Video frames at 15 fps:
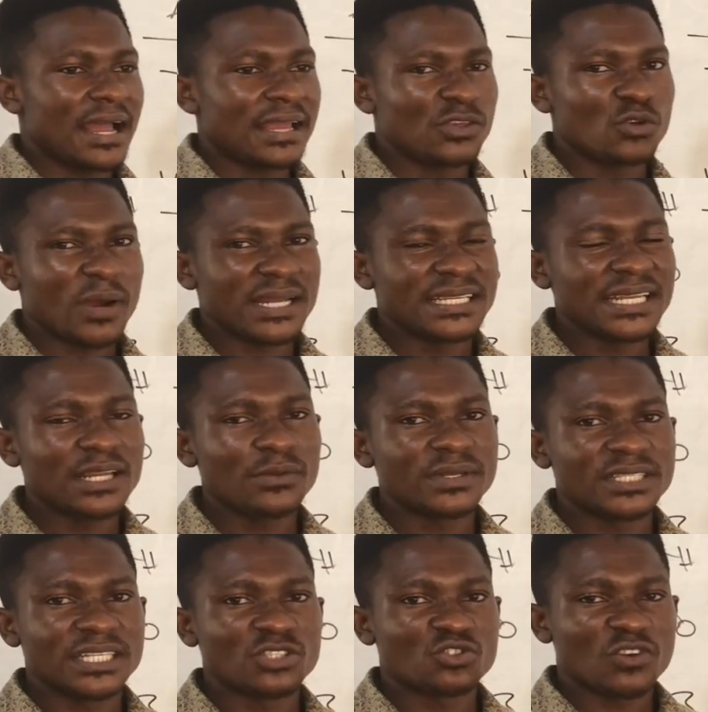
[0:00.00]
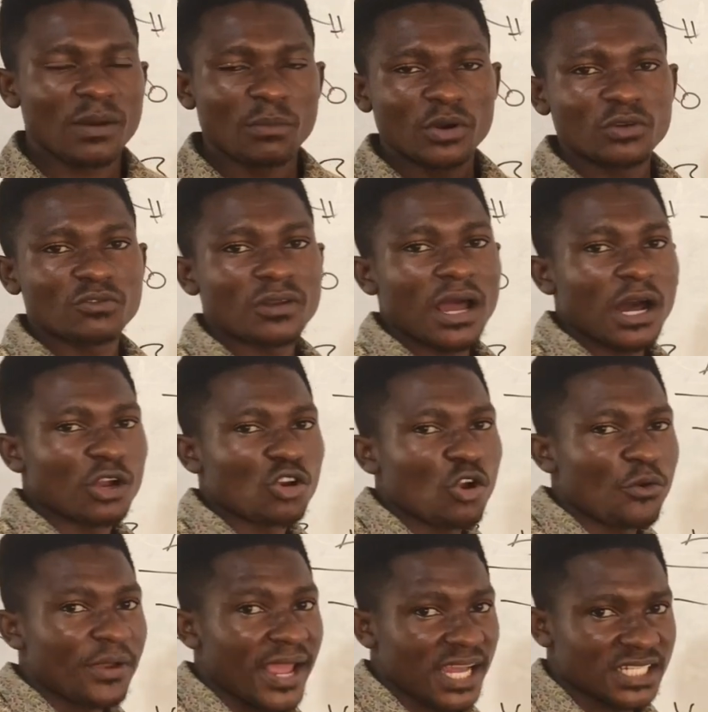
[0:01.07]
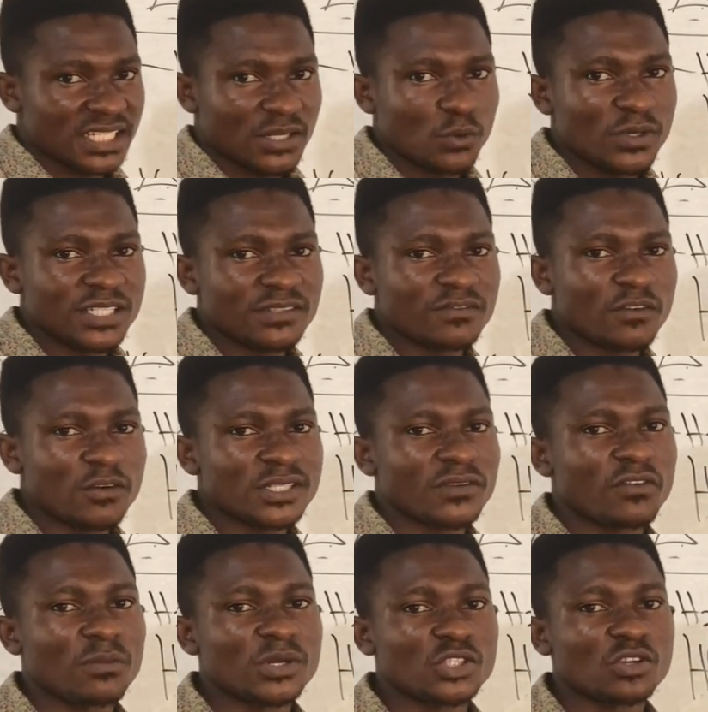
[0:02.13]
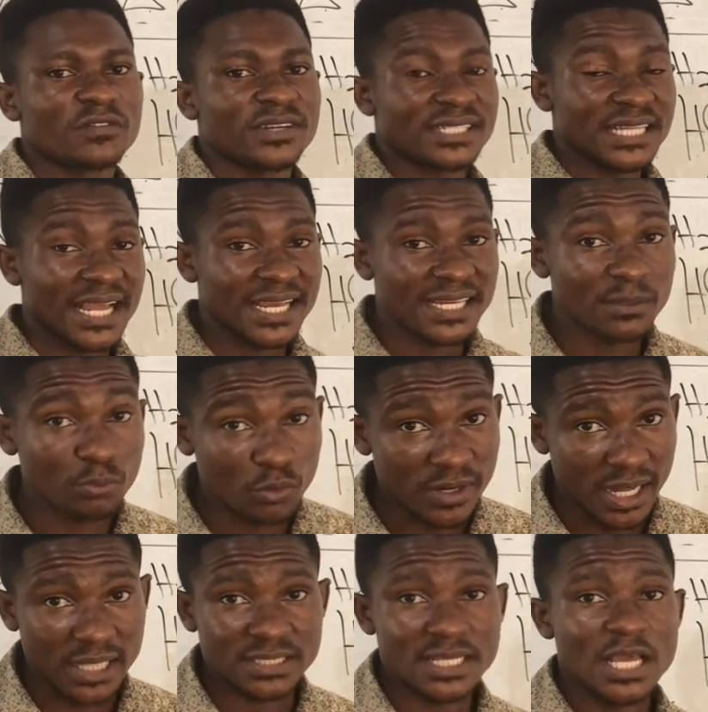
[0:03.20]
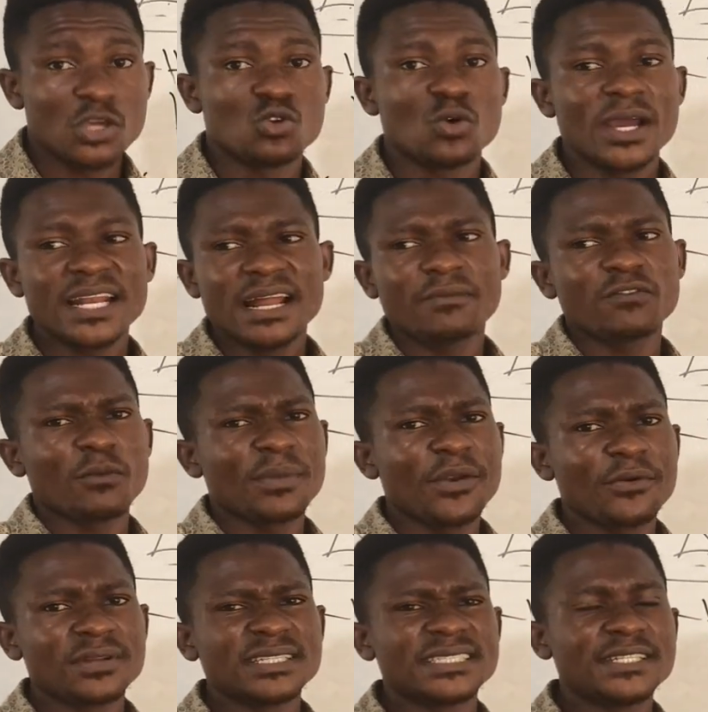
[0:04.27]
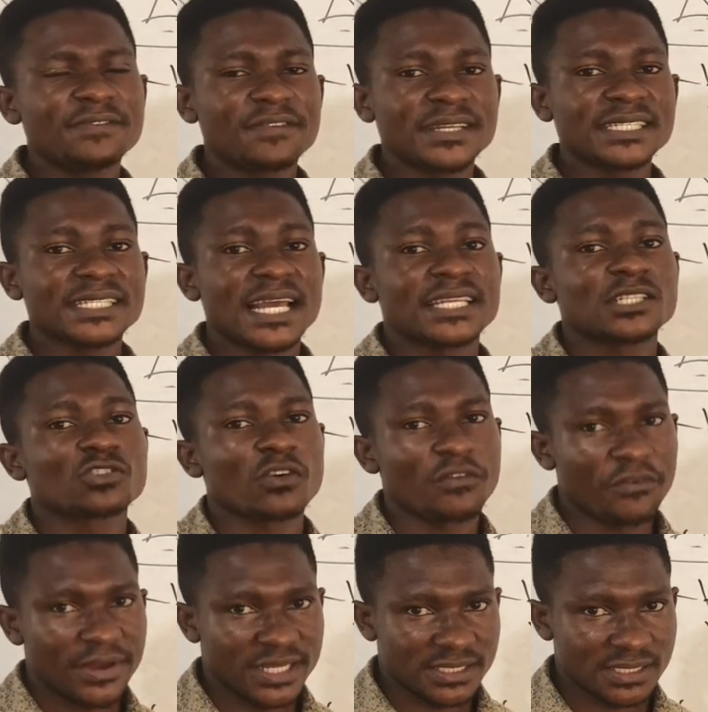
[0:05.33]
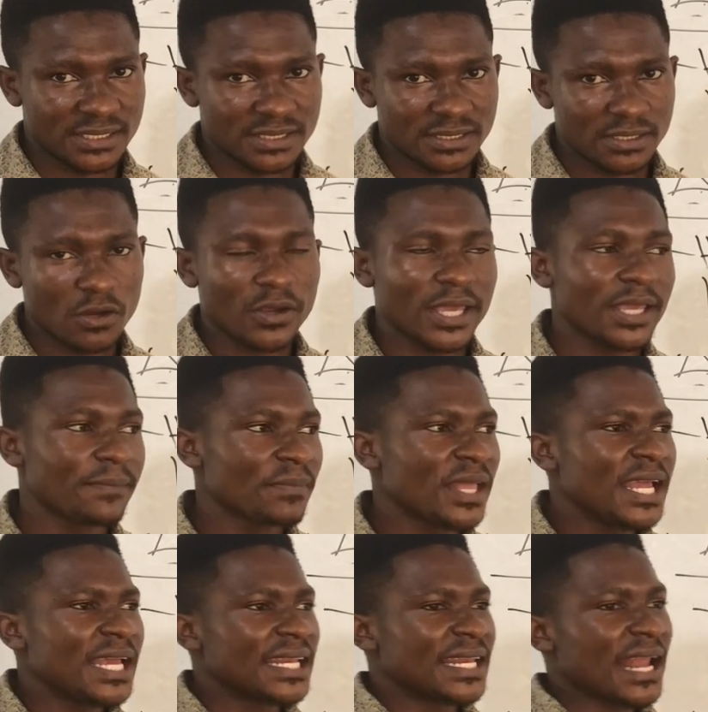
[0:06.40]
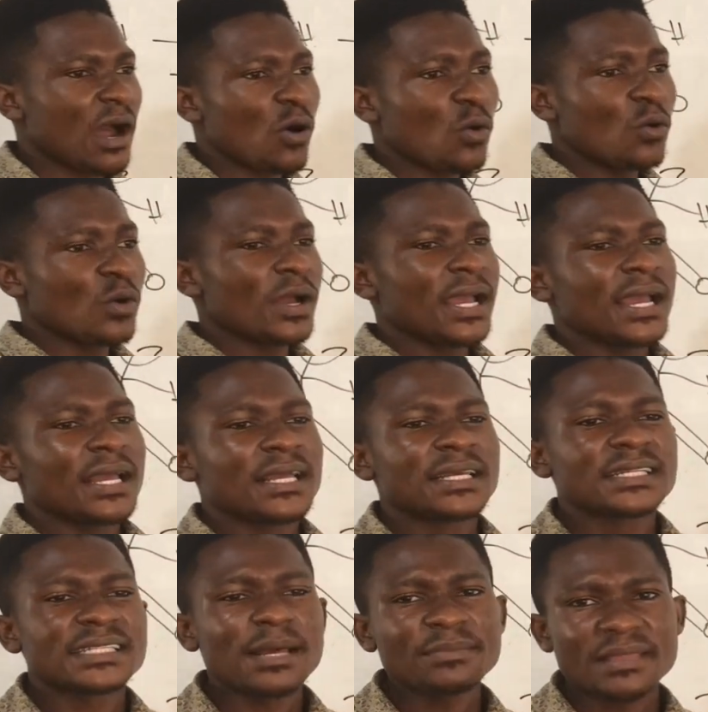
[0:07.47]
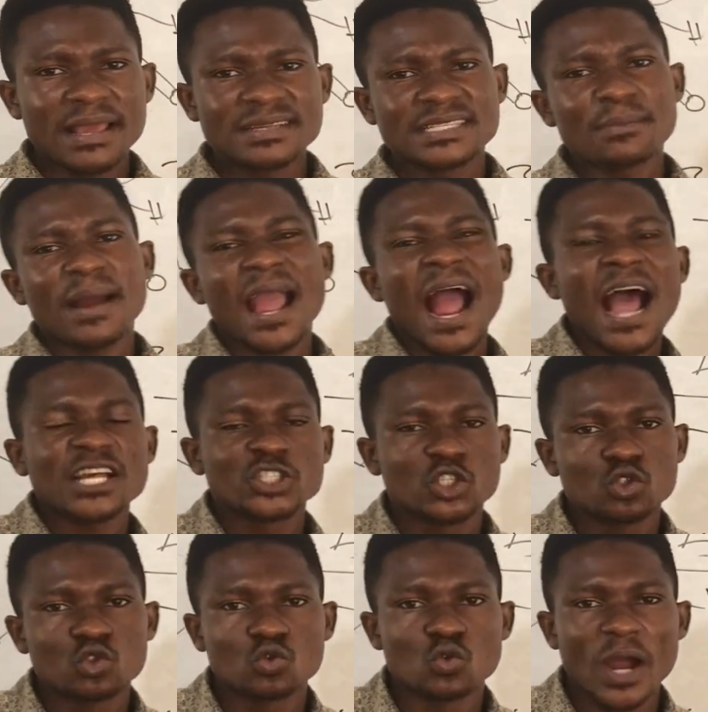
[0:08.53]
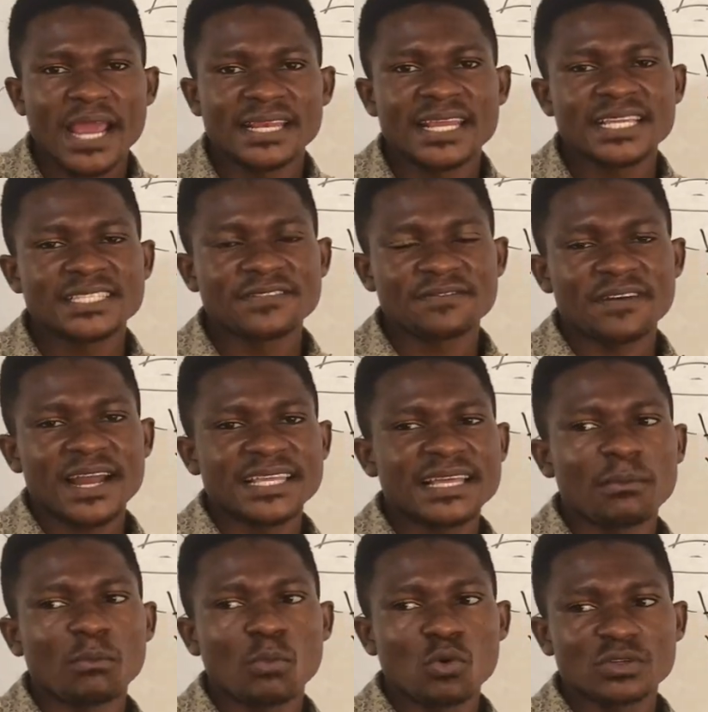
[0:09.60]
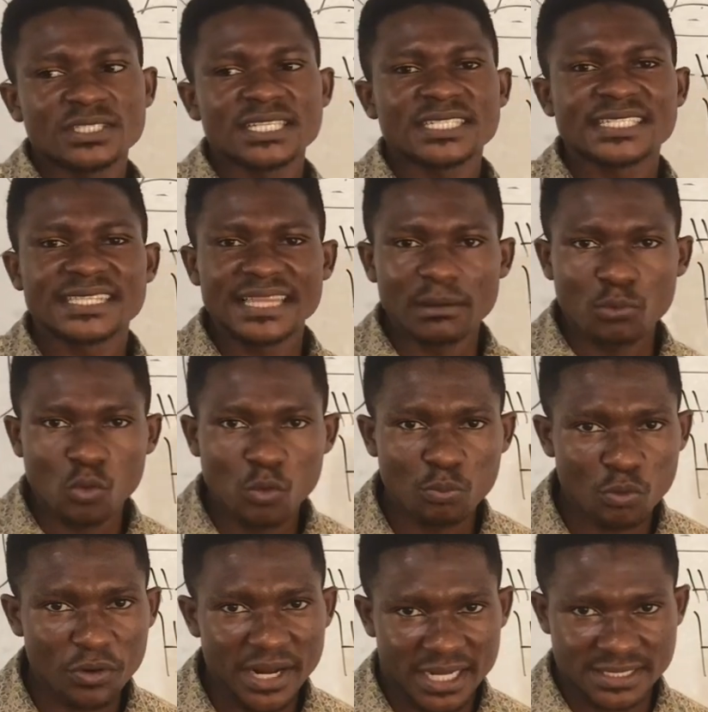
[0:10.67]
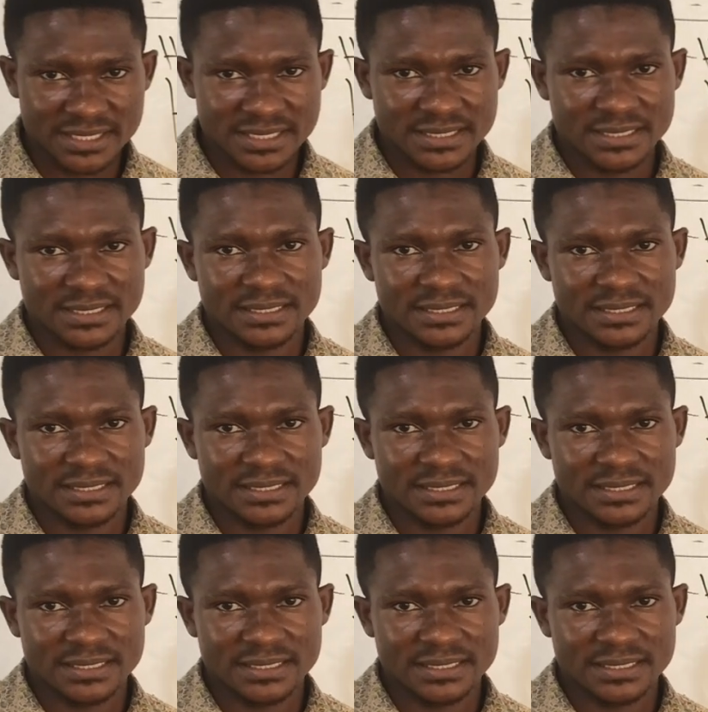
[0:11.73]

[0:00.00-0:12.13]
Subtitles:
you are dealing with intramolecular aldol reaction, which involves the formation of a cyclic product, you end up forming different sizes of rings. Okay, now sometimes they might ask you to identify the most stable products.